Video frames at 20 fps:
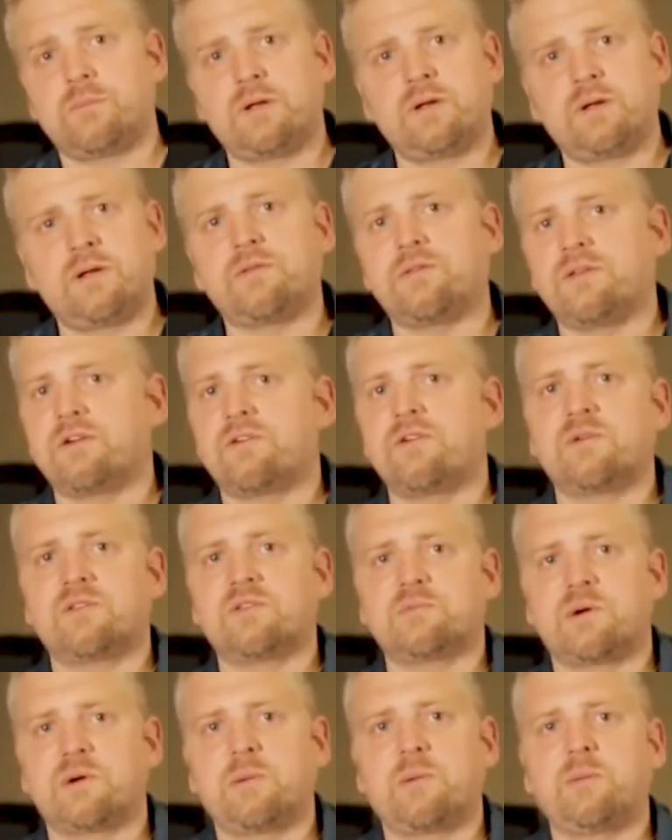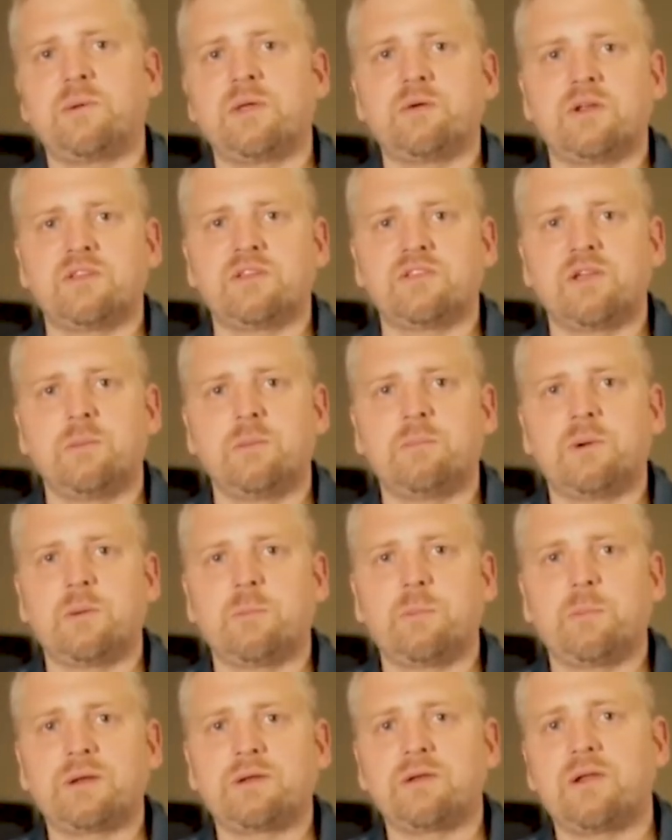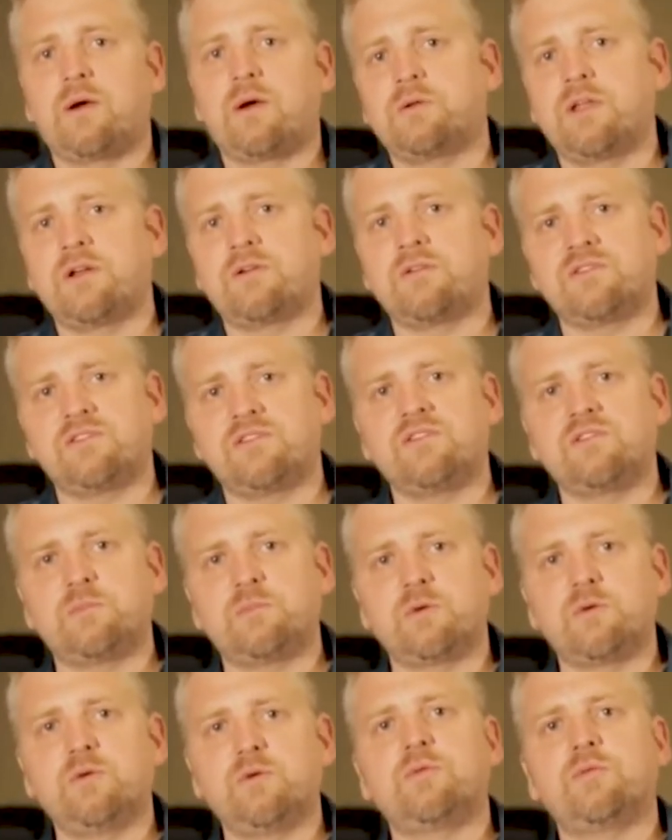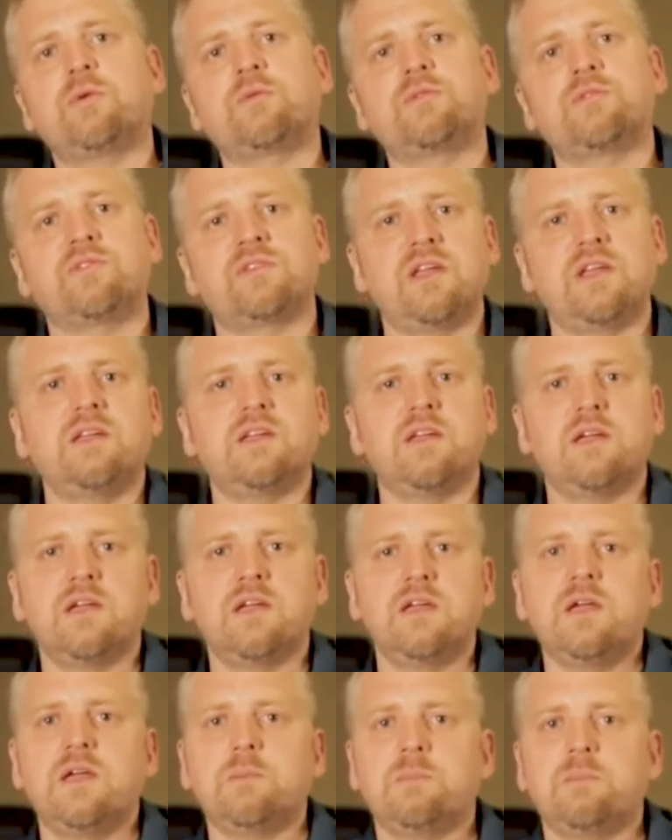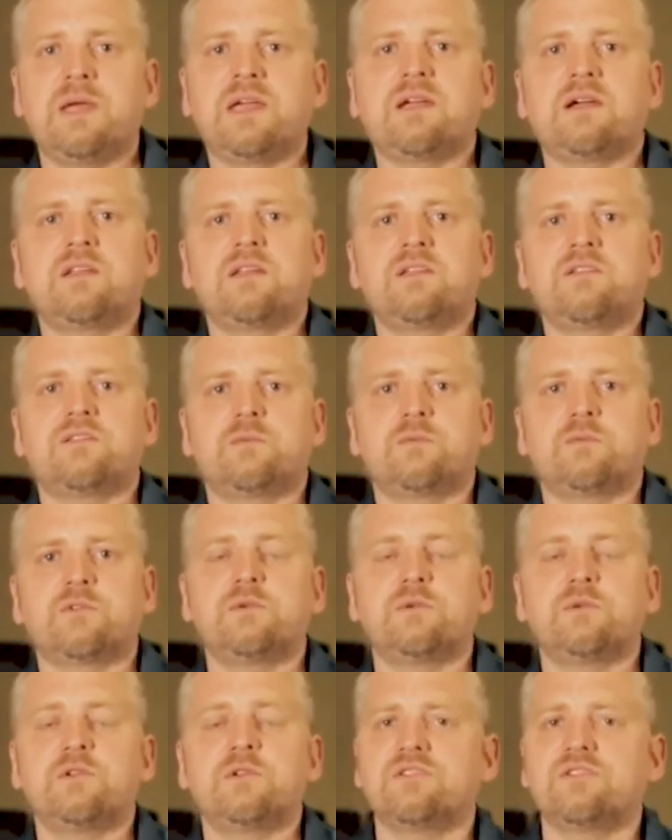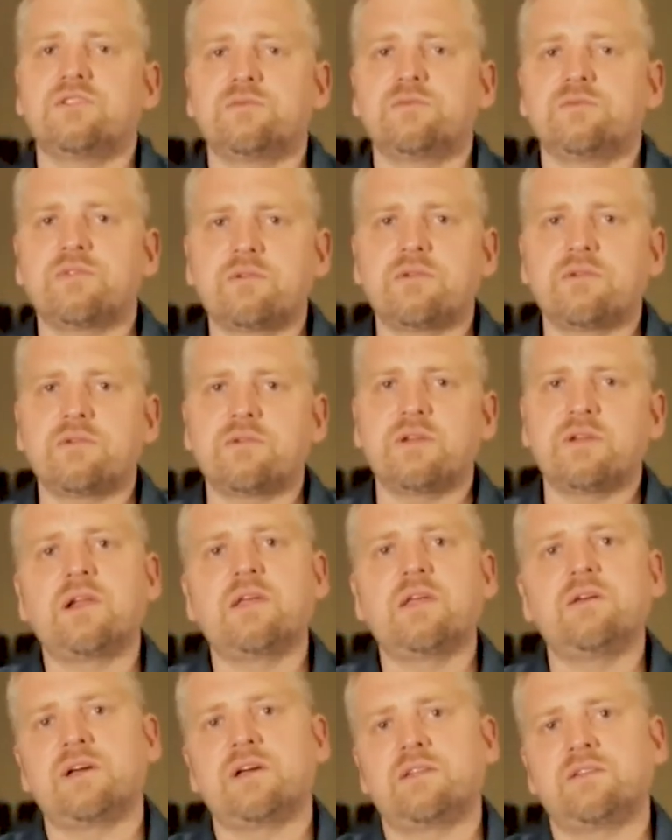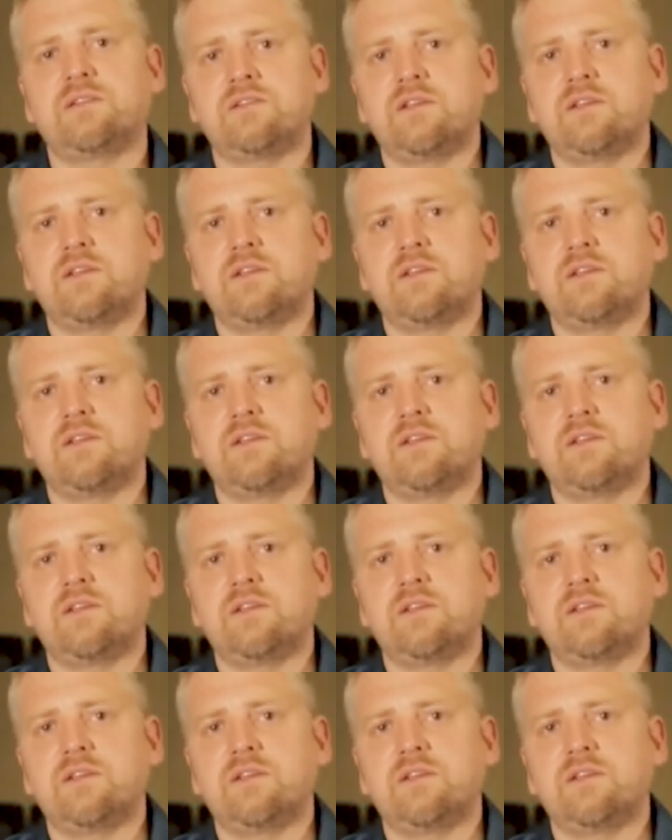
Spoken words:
Ethereum is probably a good example, but now there is this proof of stake mechanisms, which is a very relevant